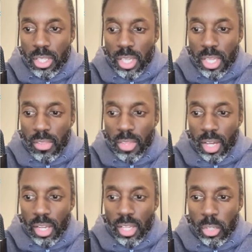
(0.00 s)
in,
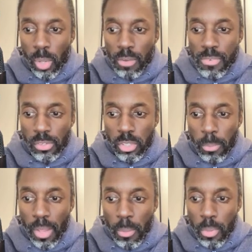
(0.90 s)
you want to filter
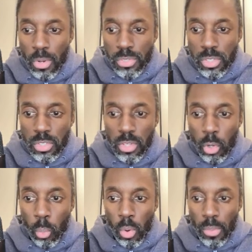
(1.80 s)
by the person,
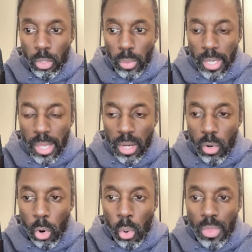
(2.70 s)
where they're located,
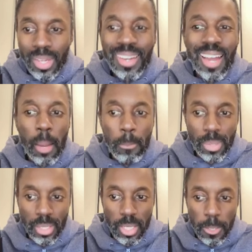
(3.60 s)
or the
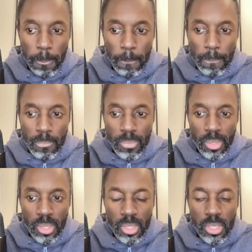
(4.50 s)
company.
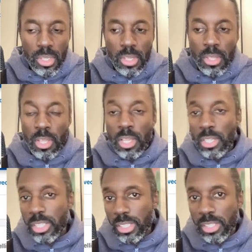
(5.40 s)

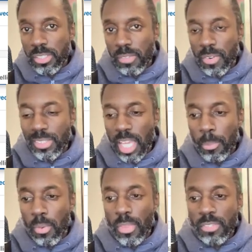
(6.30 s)
Let's just say, for
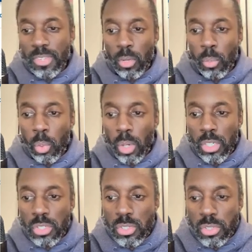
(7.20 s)
example, this video, we
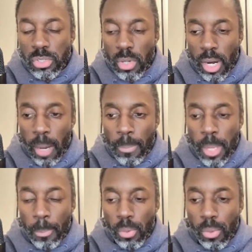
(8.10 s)
want to target
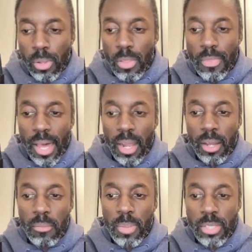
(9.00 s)
people
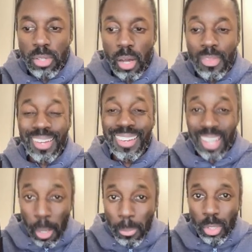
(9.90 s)
that based on the
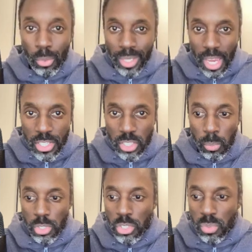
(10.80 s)
company location,
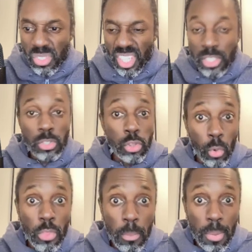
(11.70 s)
which is, we'll say it's
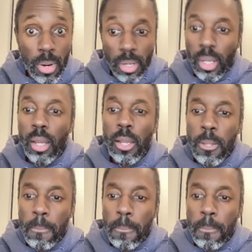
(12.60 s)
North America.